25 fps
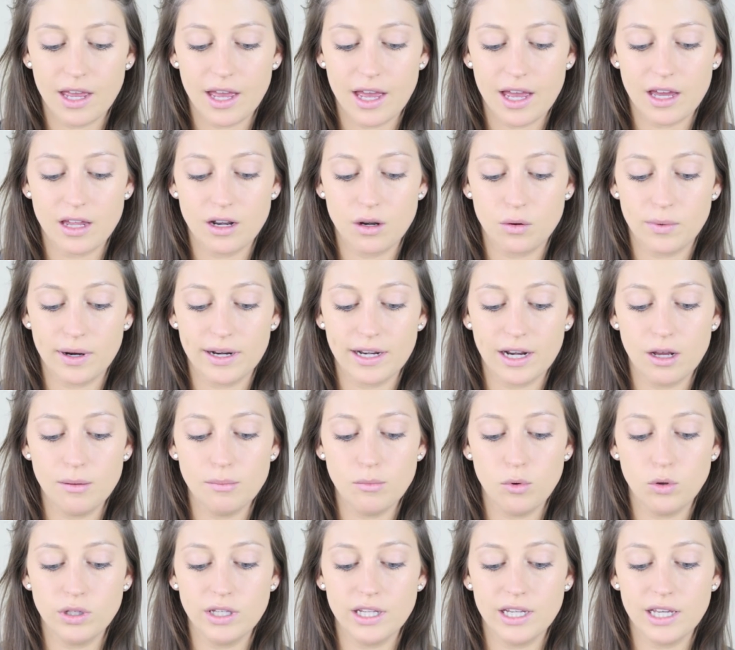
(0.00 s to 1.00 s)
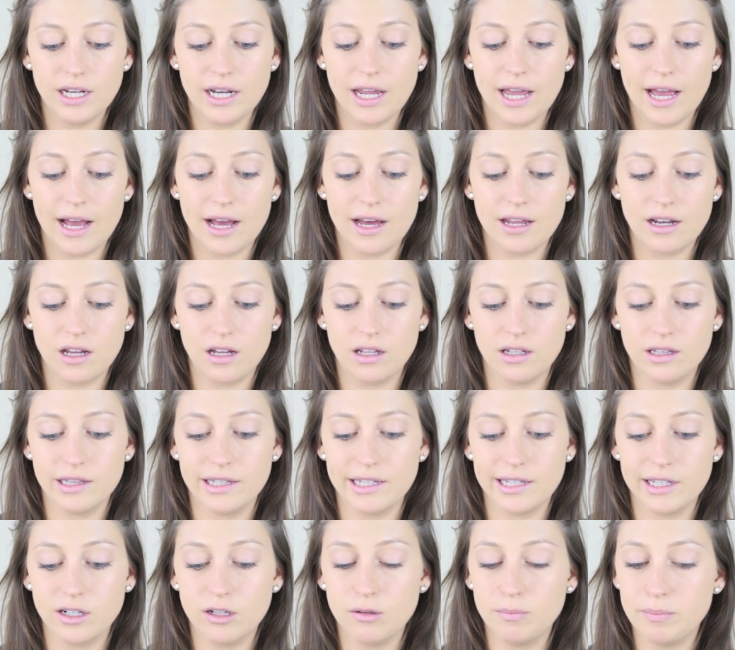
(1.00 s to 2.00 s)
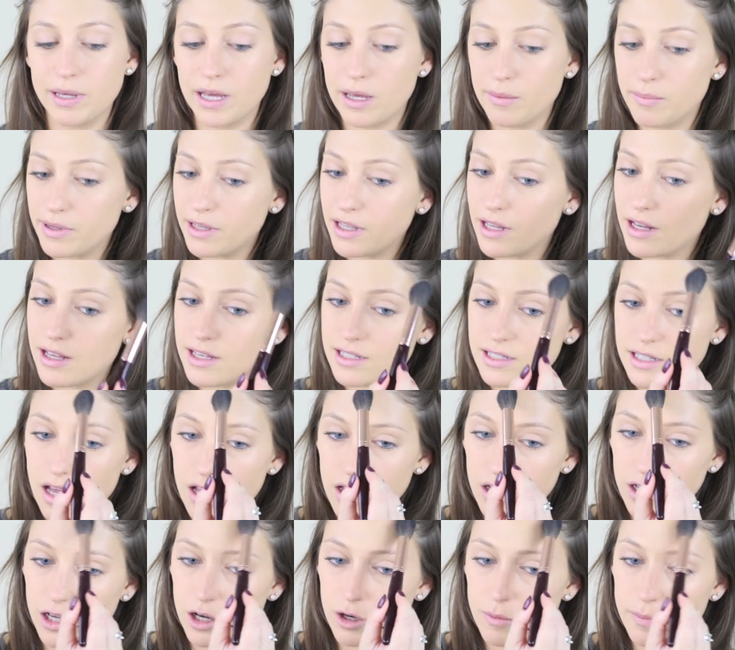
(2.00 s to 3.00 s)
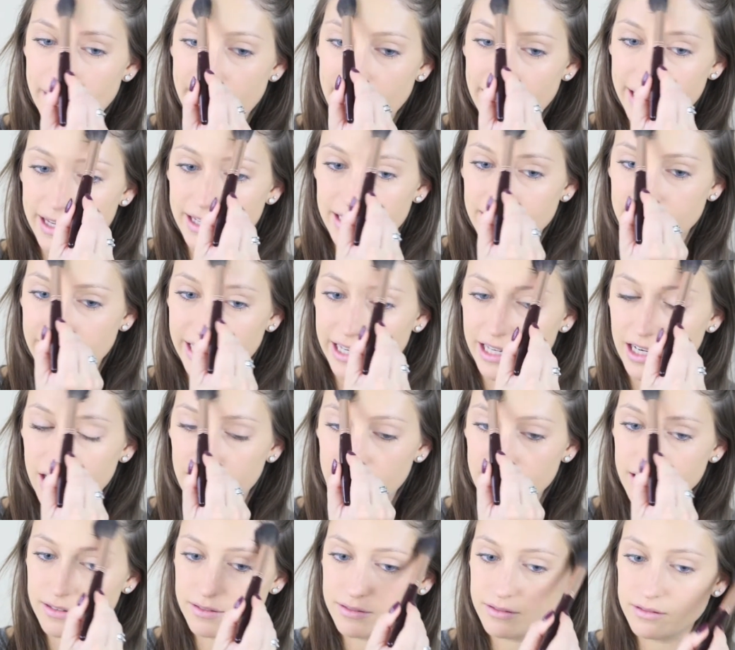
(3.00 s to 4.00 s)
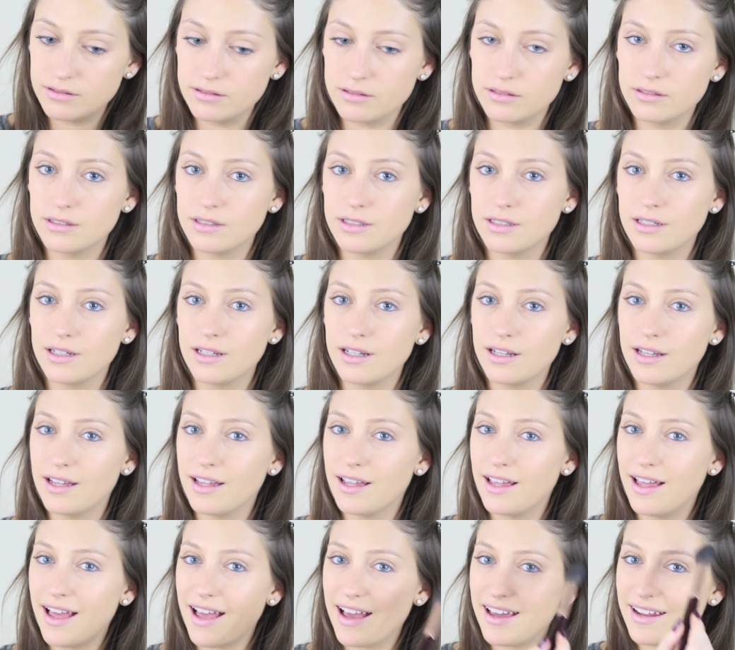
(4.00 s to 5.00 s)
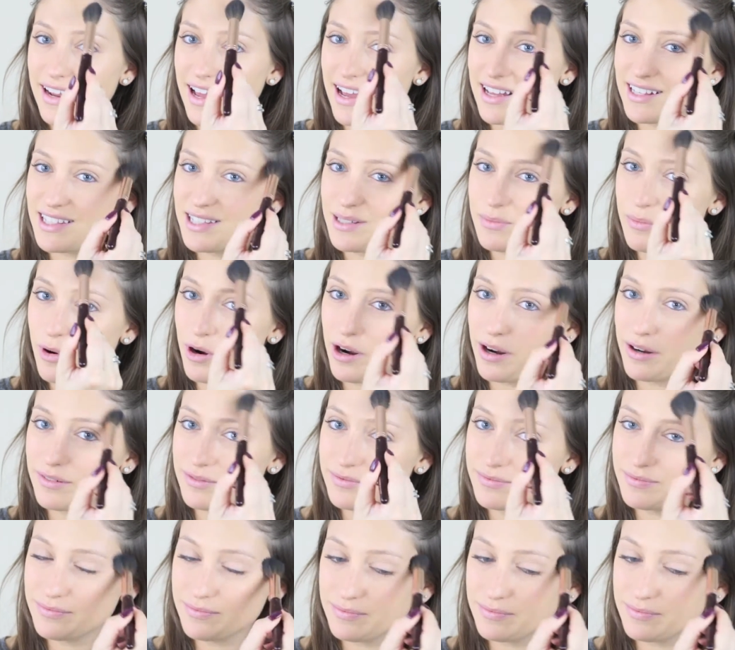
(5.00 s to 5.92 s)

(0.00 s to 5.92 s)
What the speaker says: And right now I'm only going to add a little bit because I'll go back in later and add some more.